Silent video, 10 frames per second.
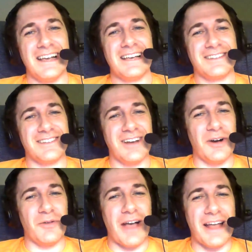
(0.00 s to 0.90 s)

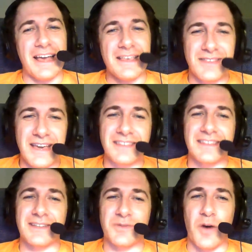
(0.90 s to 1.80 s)
So, and I think
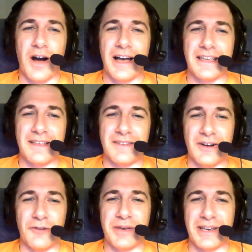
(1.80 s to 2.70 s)
that's why,
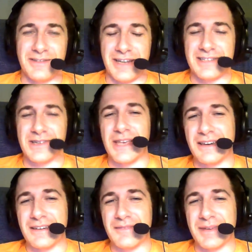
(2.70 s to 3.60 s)
because you're right. So then,
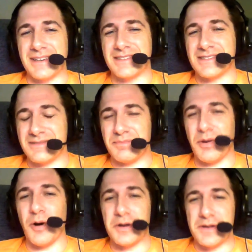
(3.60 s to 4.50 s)
because
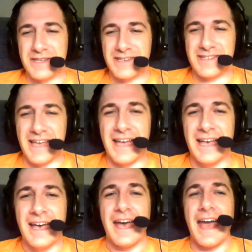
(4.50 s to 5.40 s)
part of this is that,
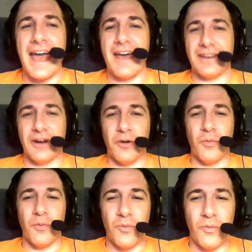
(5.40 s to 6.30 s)

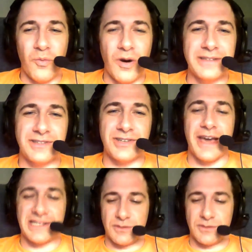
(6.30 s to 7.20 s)
once she
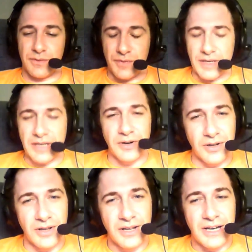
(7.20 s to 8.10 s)
has to
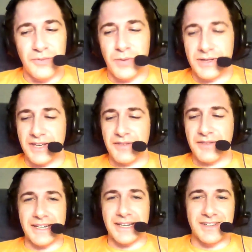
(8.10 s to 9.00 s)
reveal what the
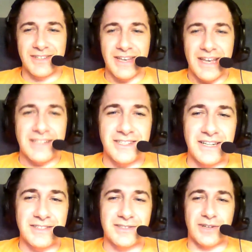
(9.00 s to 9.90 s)
advantage is, she
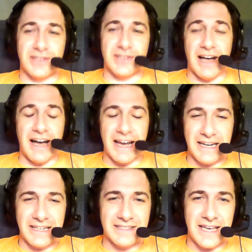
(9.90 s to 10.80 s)
then starts lying
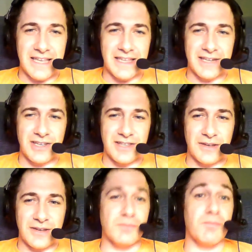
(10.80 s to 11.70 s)
and say that
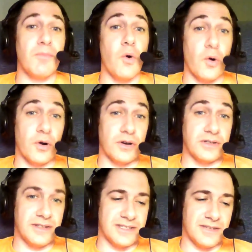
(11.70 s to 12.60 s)
there's more to
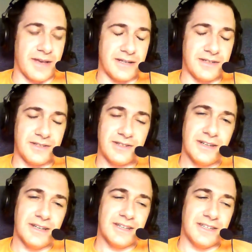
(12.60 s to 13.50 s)
this advantage.
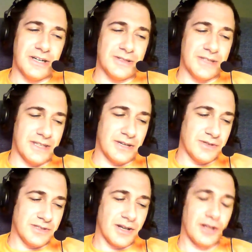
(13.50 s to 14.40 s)
That there
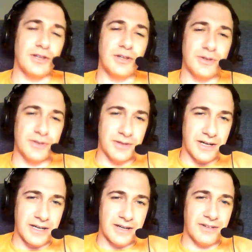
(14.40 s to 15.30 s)
was a clue to an
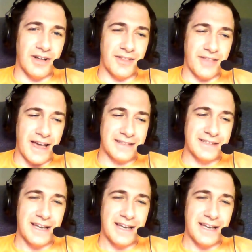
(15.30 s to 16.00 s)
idol, all that.